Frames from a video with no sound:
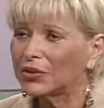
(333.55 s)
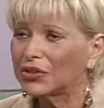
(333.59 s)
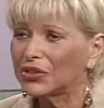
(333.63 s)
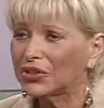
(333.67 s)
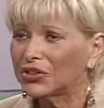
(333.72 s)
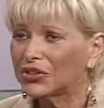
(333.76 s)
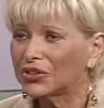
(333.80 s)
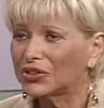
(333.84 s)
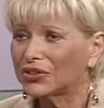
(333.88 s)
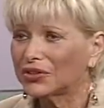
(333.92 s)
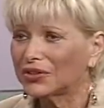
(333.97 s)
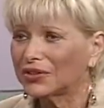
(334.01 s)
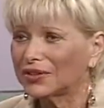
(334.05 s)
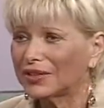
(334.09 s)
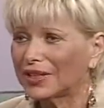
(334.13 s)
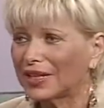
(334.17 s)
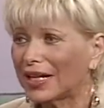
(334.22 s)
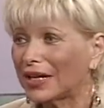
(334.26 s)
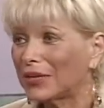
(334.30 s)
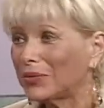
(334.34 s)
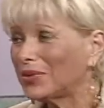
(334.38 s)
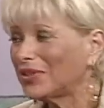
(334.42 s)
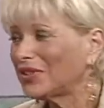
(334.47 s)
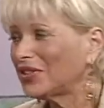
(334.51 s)
was
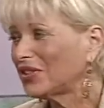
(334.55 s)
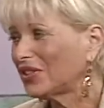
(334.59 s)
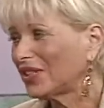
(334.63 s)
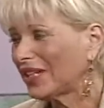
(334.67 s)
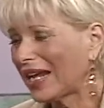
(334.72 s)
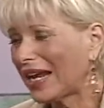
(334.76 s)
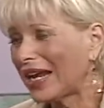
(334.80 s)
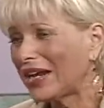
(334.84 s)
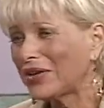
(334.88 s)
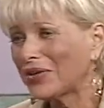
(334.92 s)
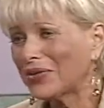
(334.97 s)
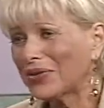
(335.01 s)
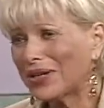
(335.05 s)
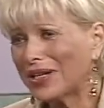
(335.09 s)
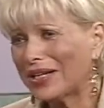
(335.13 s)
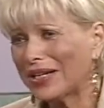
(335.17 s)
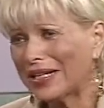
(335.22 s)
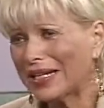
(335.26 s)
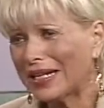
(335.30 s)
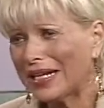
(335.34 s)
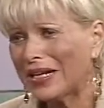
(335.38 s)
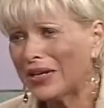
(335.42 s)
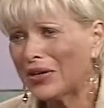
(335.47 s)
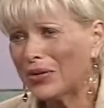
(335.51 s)
angry
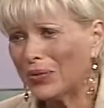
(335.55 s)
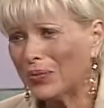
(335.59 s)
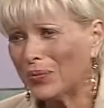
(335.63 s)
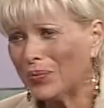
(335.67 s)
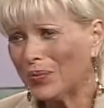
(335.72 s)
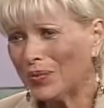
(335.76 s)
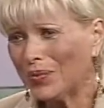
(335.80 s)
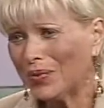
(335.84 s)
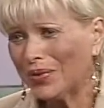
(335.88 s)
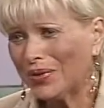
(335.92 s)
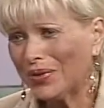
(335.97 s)
at him.